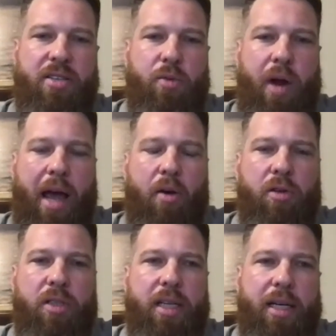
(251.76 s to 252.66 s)
is
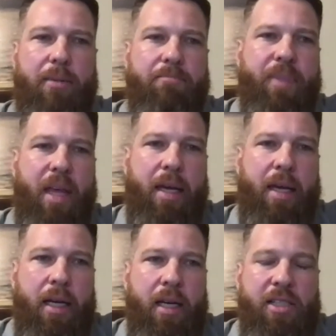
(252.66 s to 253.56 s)
around
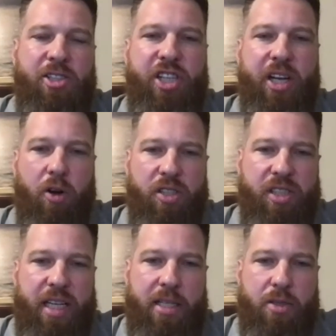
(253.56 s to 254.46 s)

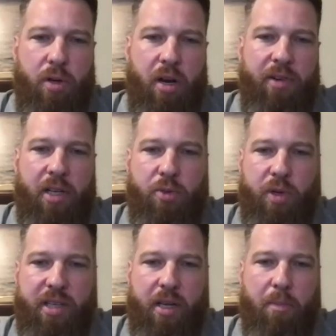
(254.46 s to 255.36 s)
GRC, so governance,
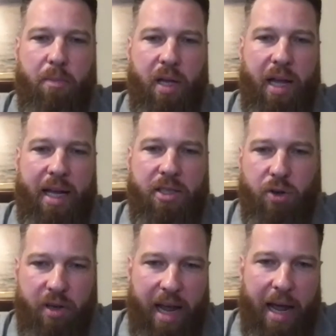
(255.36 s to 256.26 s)
risk, and
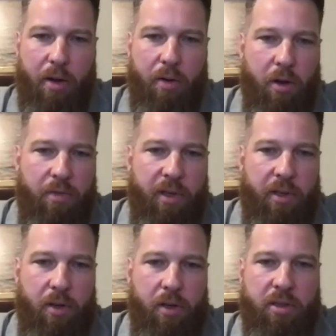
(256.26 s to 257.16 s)
compliance, are now
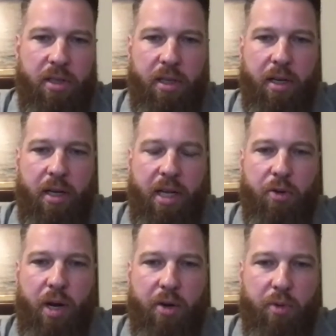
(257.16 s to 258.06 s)
often called
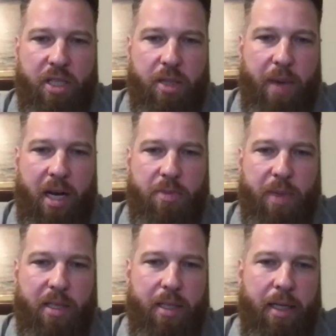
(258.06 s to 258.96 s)
integrated risk
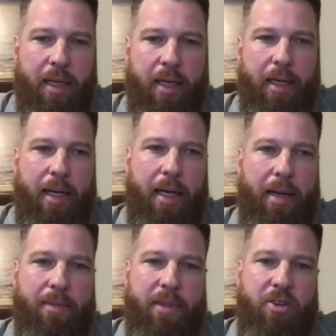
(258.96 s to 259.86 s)
management.
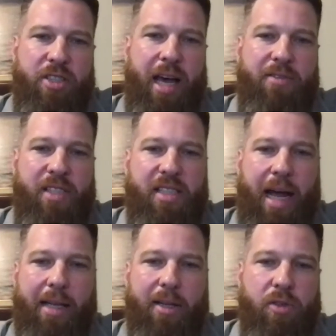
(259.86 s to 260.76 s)
There's kind of
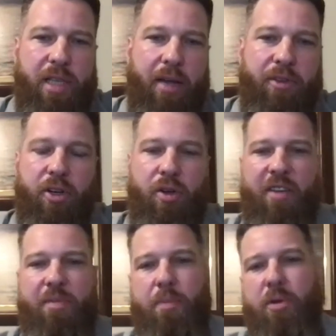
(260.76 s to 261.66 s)
silos out there. You
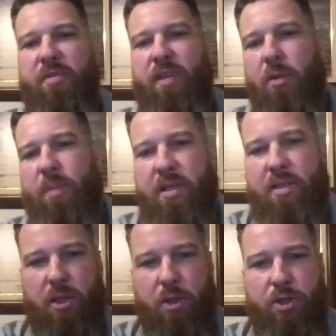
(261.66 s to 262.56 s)
have people developing
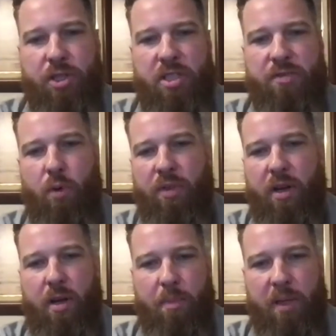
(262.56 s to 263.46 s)
solutions for
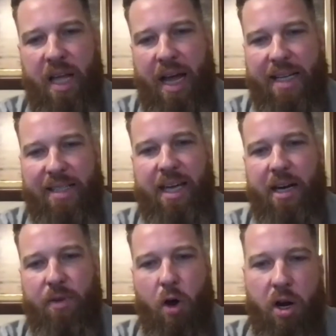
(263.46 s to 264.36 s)
the compliance
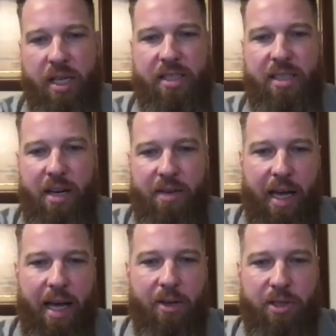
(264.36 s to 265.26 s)
kind of audit side of
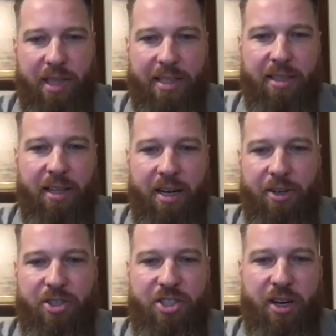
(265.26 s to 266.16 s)
the house, and that's a lot of
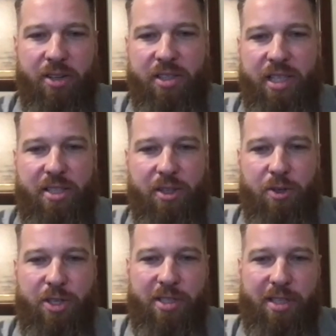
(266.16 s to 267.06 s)
your GRC
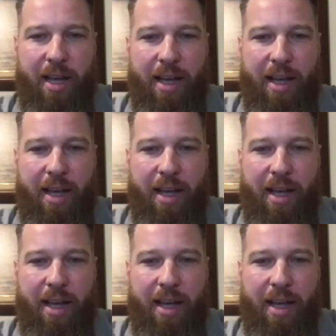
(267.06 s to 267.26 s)
solutions.